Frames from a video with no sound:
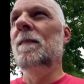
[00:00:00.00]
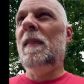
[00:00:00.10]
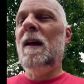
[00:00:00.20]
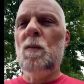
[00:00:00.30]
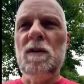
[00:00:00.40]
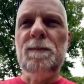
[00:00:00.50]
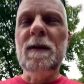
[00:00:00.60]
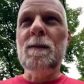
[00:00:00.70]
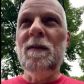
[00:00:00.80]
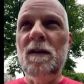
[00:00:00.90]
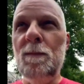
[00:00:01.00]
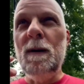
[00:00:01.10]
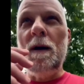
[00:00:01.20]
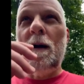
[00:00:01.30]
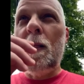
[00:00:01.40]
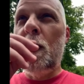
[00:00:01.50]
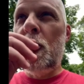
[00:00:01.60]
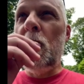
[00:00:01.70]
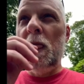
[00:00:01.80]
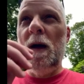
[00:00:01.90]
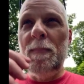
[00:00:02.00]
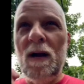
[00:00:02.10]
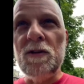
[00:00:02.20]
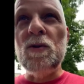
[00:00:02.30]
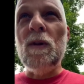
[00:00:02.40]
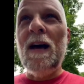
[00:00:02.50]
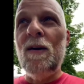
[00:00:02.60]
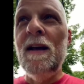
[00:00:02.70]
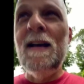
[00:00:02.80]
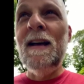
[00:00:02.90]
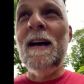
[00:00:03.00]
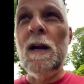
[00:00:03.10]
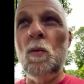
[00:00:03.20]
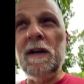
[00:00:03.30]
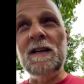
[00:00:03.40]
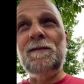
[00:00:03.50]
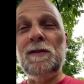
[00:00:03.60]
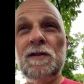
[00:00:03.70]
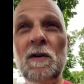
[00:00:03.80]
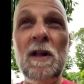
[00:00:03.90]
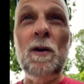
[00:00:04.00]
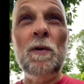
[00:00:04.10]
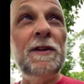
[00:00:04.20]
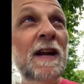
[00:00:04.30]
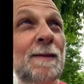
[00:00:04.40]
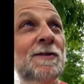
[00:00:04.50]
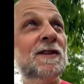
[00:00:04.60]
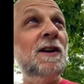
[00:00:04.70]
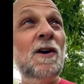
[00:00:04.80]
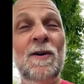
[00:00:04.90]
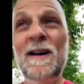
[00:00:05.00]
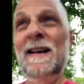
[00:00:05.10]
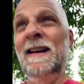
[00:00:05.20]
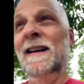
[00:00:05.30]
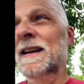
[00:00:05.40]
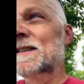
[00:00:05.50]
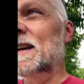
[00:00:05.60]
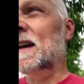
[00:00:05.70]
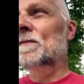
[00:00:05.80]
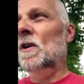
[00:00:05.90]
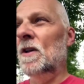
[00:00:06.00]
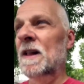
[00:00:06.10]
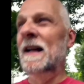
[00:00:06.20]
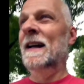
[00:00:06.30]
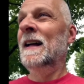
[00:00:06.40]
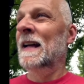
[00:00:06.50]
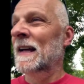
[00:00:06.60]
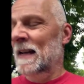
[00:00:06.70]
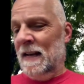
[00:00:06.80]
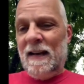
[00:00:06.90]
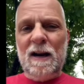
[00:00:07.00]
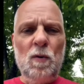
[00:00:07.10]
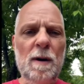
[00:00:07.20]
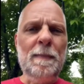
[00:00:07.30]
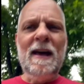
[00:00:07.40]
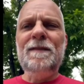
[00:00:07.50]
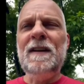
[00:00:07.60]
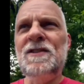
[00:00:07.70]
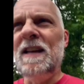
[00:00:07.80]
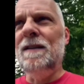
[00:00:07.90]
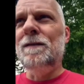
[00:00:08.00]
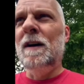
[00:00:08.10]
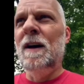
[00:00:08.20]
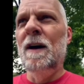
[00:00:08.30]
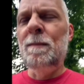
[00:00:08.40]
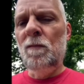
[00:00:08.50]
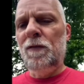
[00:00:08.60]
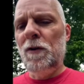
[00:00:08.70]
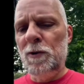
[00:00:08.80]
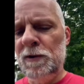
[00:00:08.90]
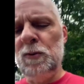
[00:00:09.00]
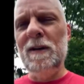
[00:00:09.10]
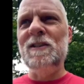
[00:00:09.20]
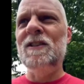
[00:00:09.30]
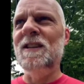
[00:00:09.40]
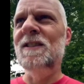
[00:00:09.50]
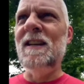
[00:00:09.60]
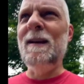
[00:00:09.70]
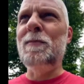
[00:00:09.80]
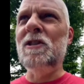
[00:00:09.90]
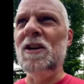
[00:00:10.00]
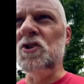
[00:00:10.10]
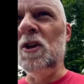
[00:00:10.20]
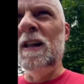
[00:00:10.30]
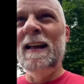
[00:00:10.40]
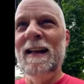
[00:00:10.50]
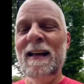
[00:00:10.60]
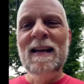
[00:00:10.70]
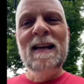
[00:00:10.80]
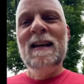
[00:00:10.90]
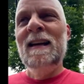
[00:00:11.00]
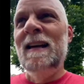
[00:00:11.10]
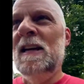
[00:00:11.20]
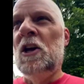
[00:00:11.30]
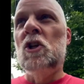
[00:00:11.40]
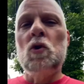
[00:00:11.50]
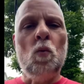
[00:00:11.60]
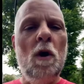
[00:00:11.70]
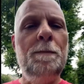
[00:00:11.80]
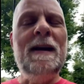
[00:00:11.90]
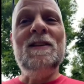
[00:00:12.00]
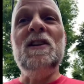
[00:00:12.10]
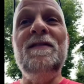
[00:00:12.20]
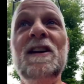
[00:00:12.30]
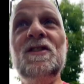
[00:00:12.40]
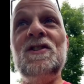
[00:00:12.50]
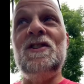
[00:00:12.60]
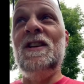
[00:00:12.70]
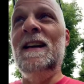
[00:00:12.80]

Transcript: I don't want to speak about it too loud. I don't want to, first of all, I don't want the neighbors to know. Second of all, I don't want to manifestate further into existence any potential swamp ass evidence